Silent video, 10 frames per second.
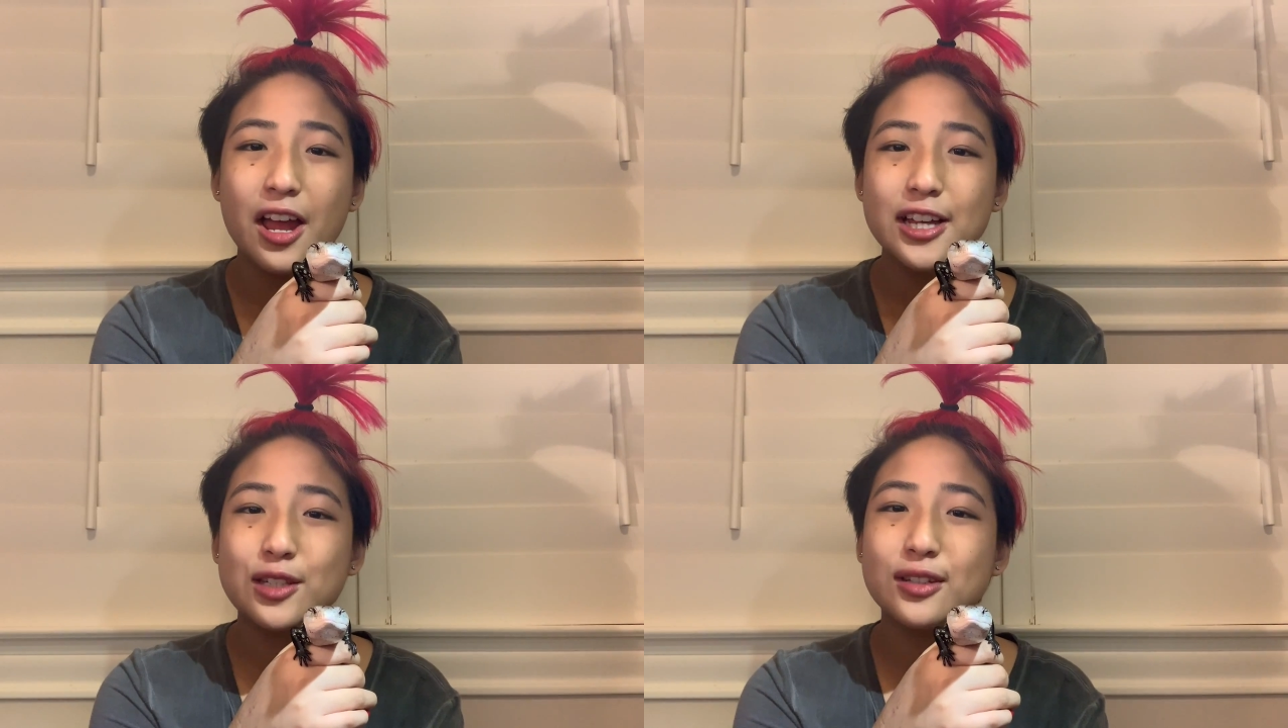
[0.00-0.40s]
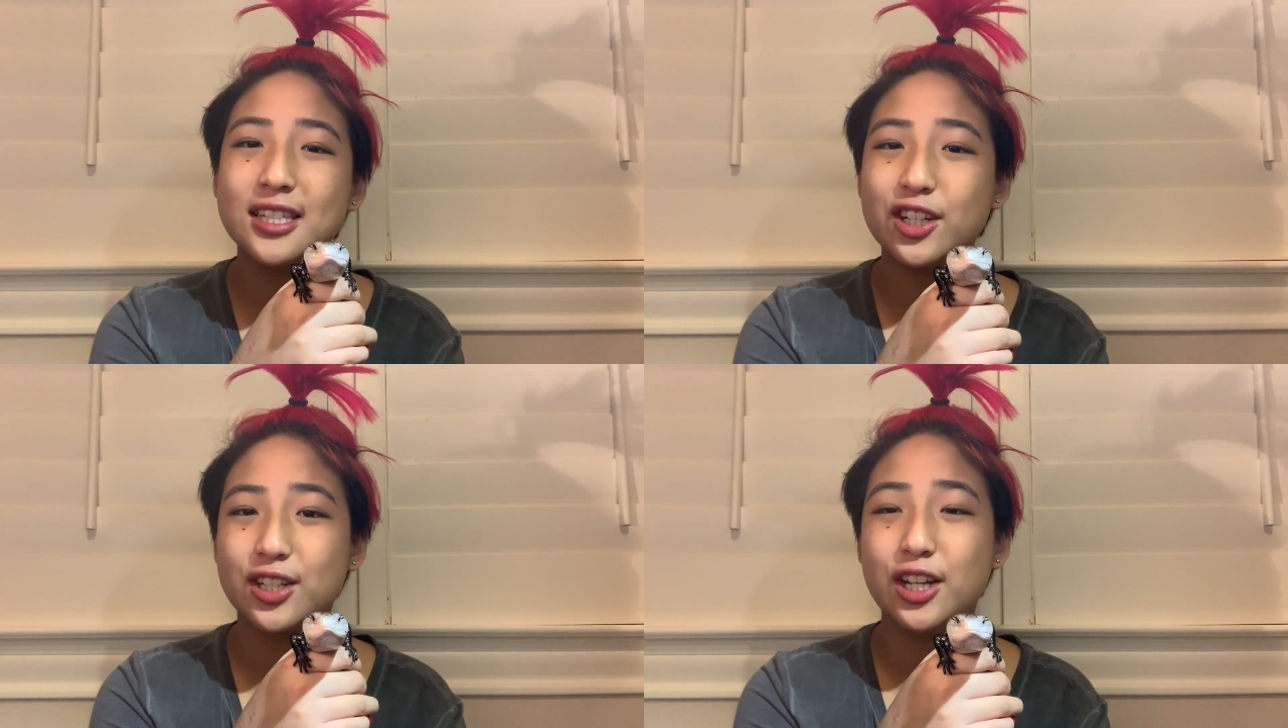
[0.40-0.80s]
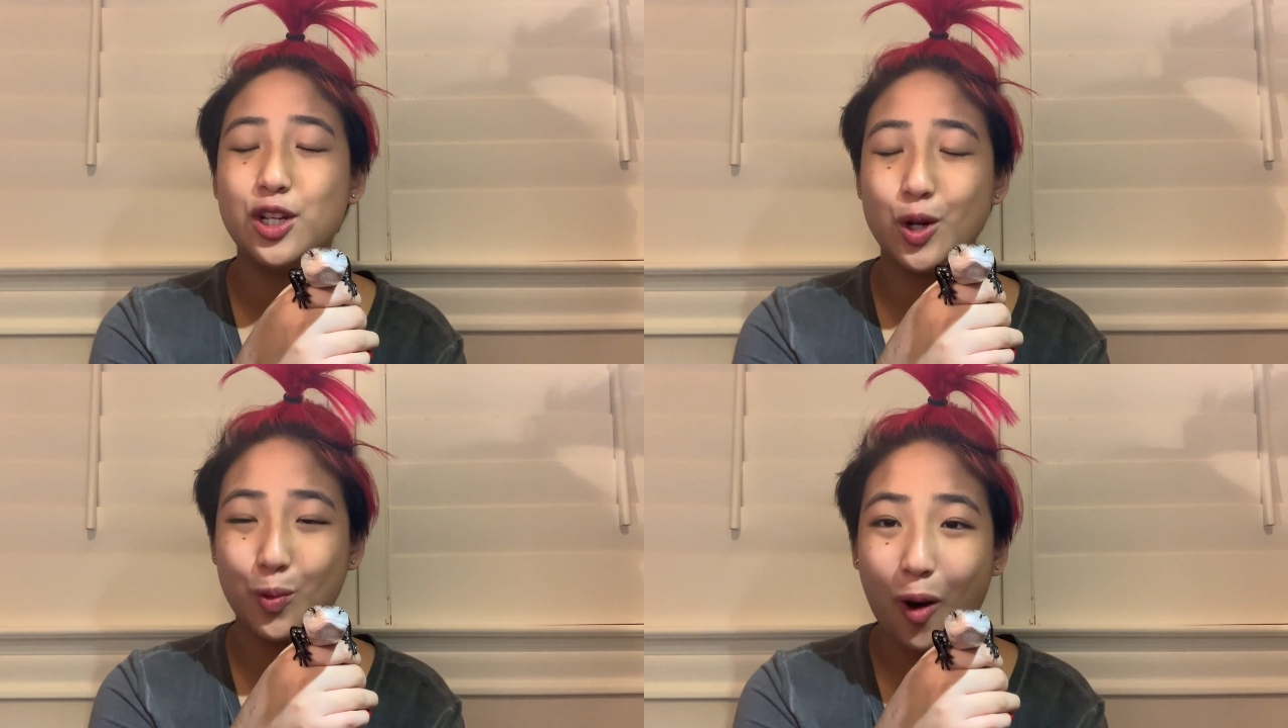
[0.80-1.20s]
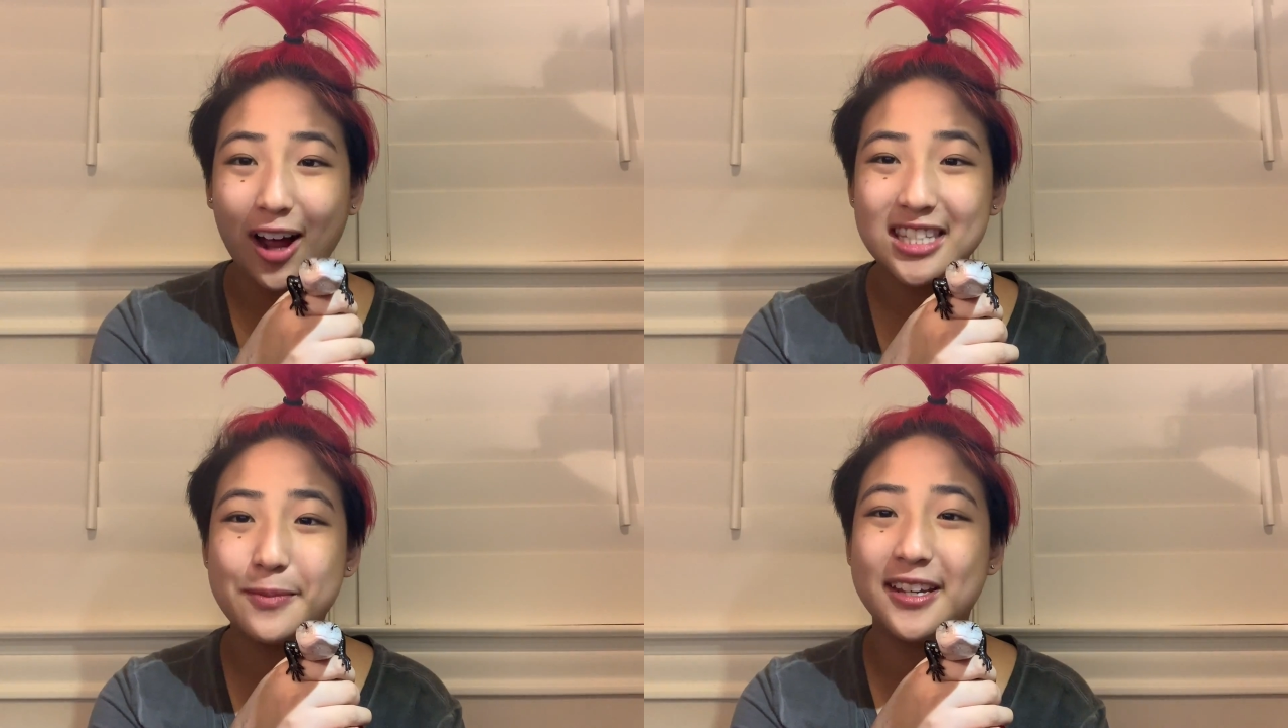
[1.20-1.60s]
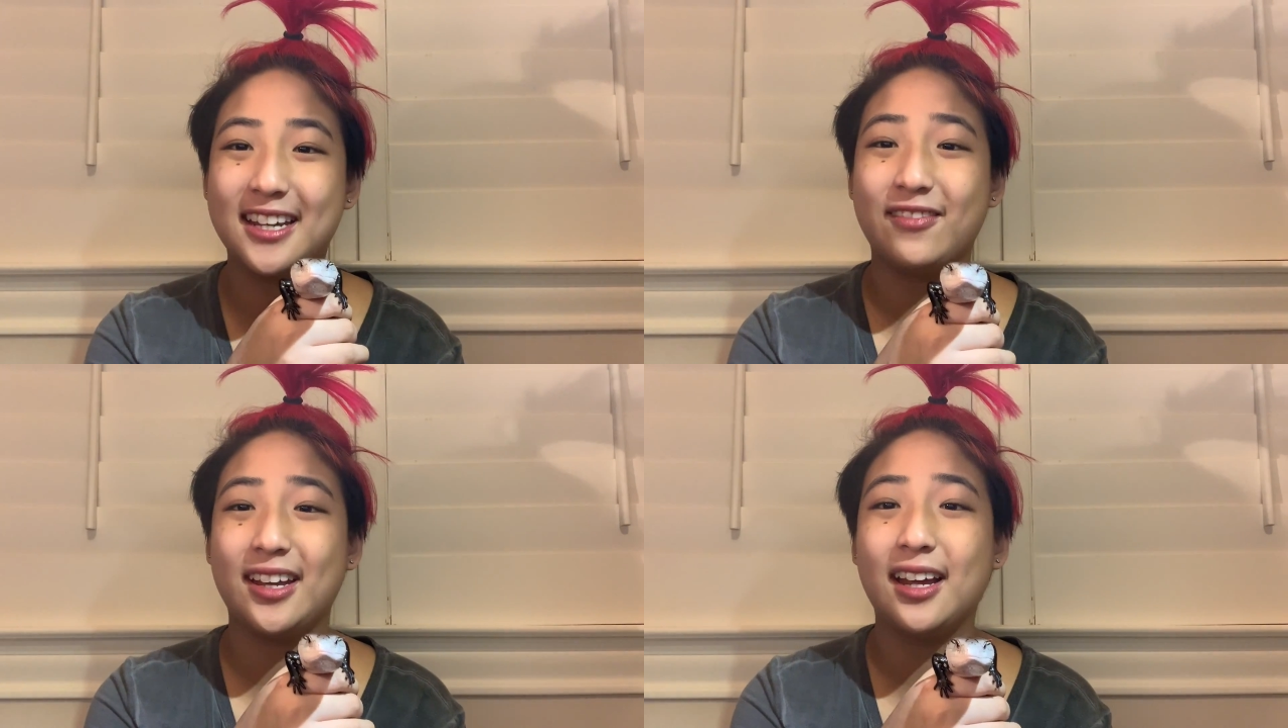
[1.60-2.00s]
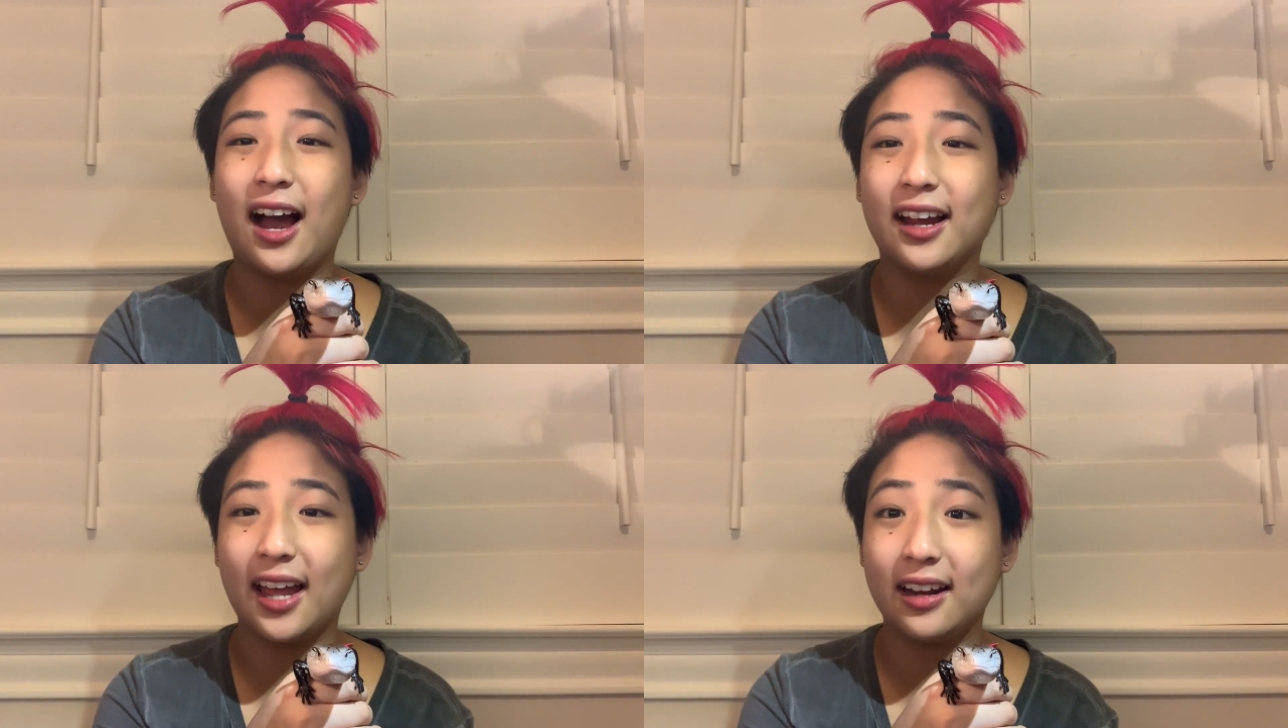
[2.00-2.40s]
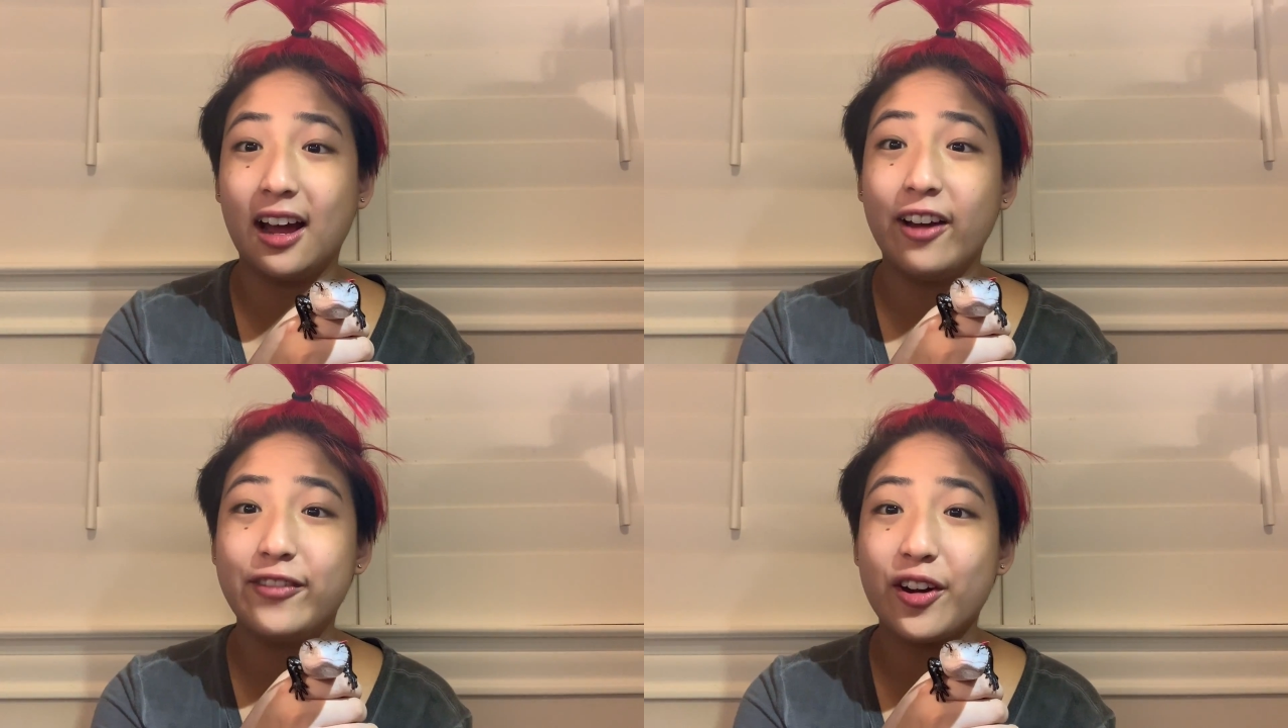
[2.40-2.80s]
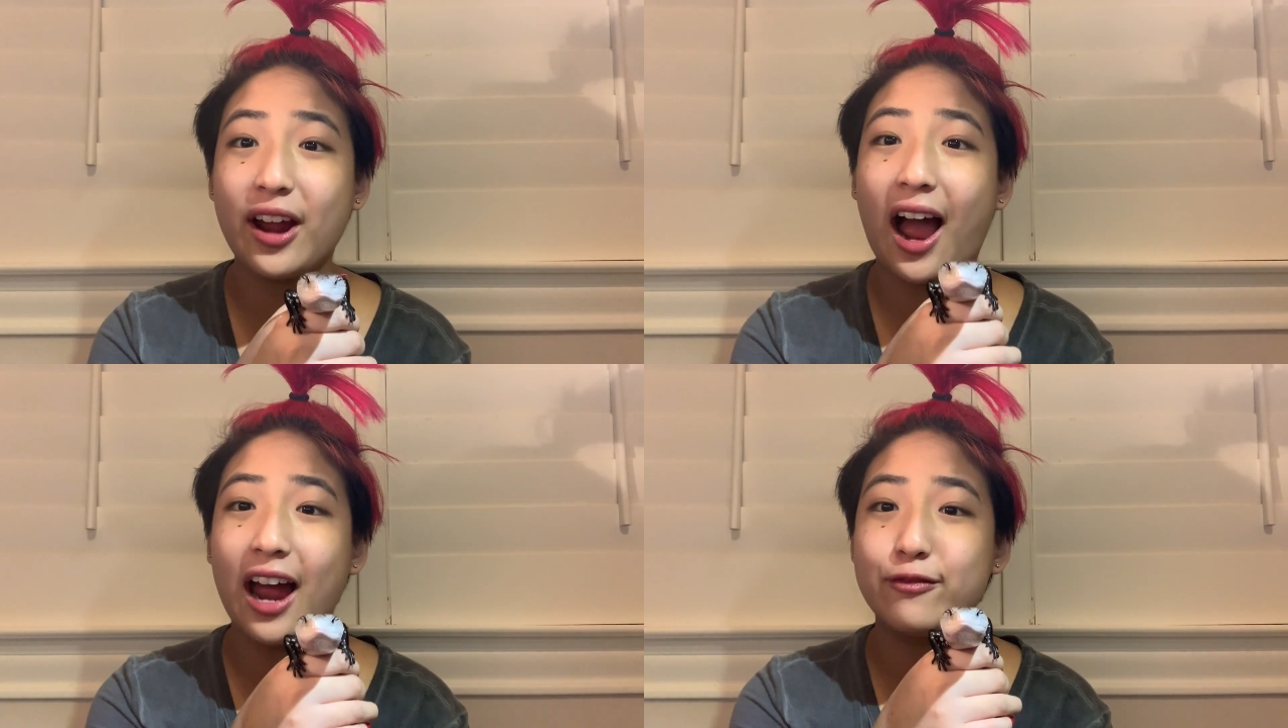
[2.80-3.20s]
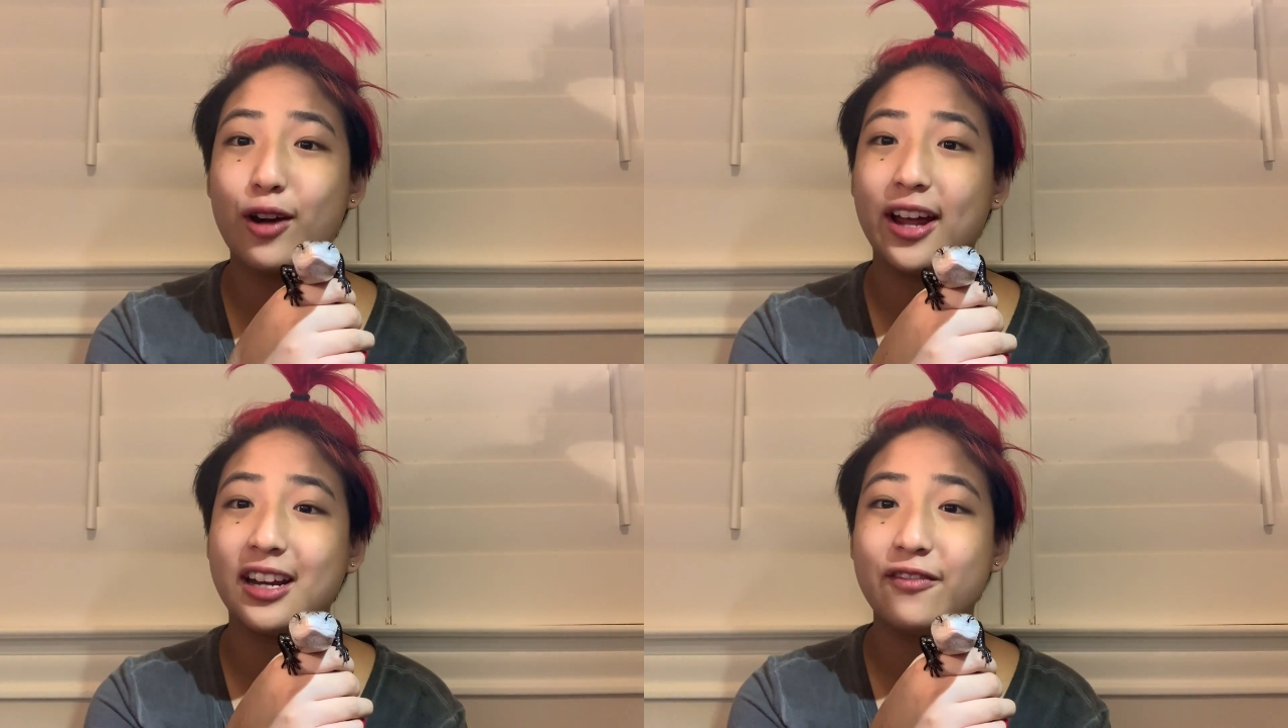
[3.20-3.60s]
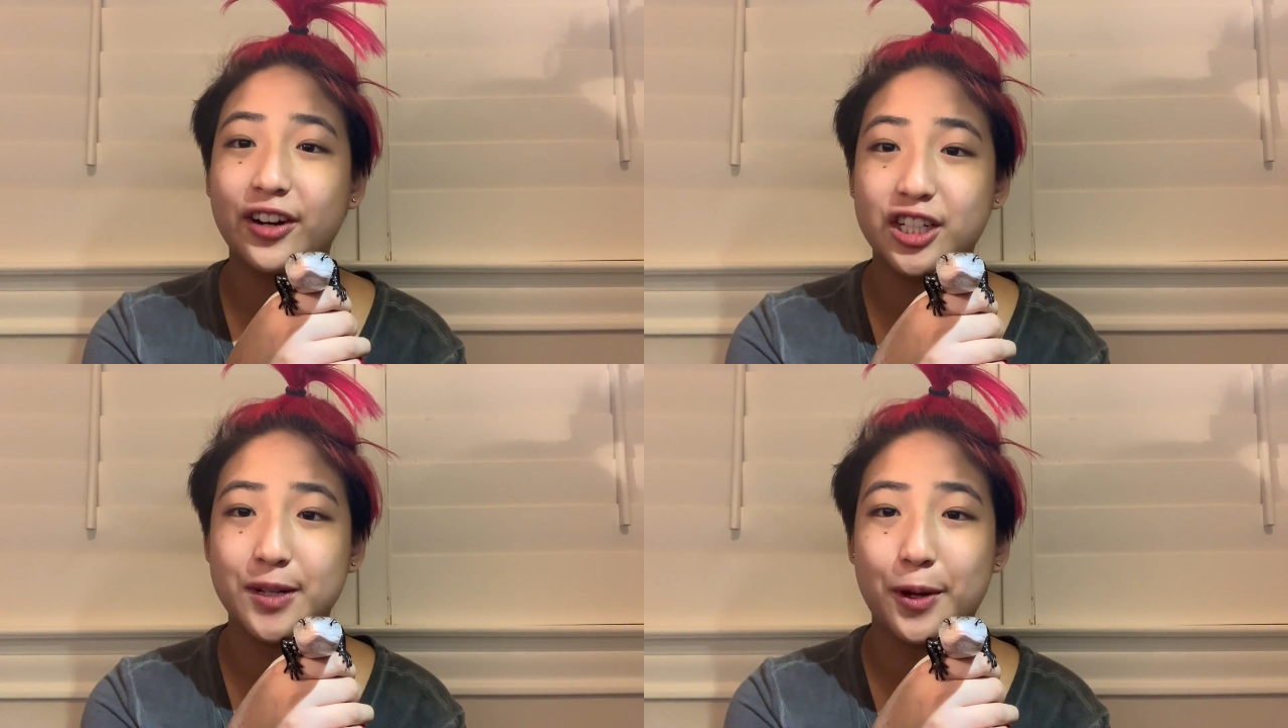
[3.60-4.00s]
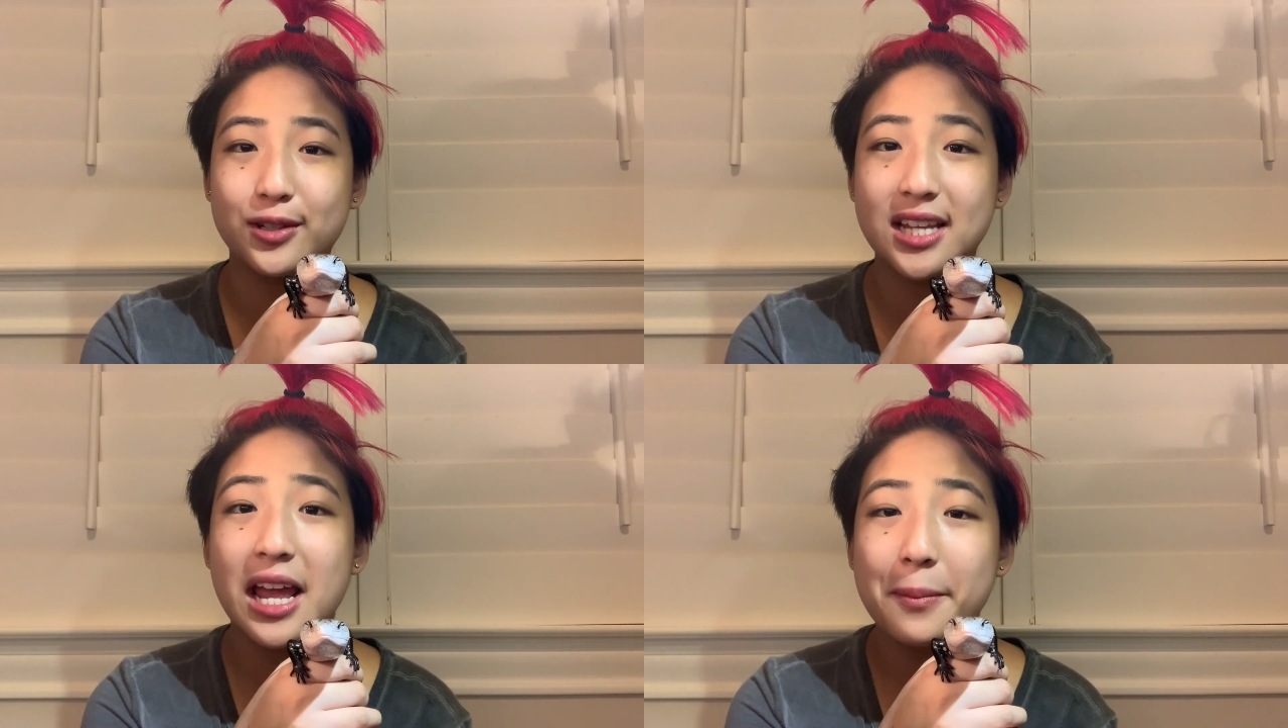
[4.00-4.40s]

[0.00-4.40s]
So essentially, you want to be giving, again, a very high variety of vegetables.